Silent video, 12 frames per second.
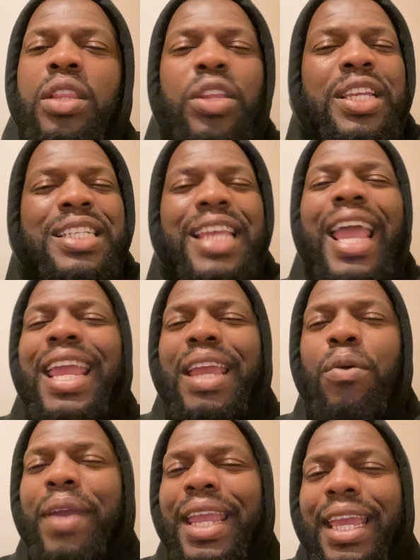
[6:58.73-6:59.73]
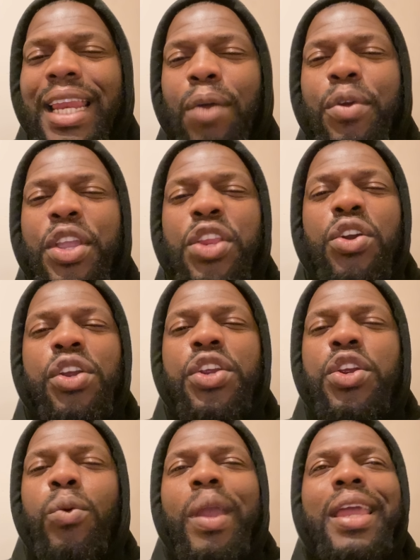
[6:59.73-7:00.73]
They just hate waiting. Like when you're in a
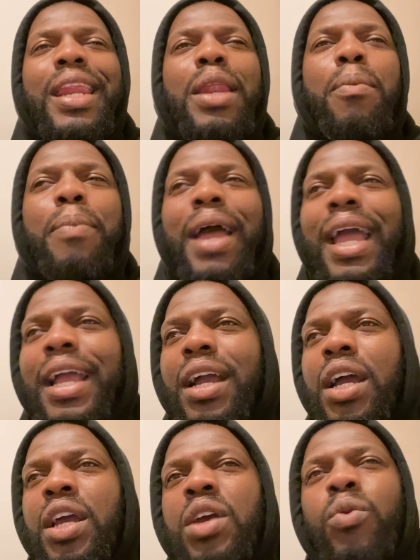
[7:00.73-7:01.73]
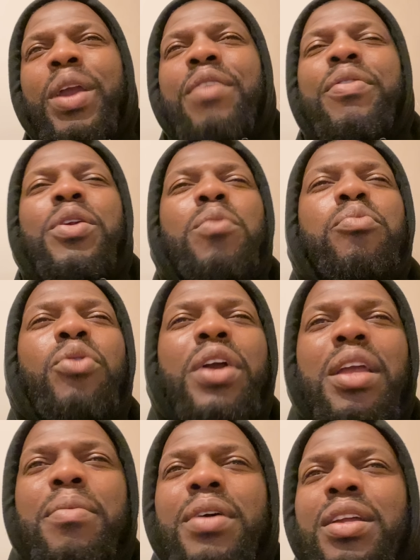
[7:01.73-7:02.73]
queue, waiting in a bank, waiting for an
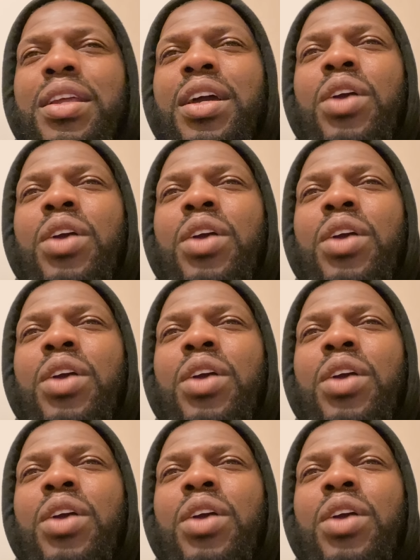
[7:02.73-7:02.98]
appointment,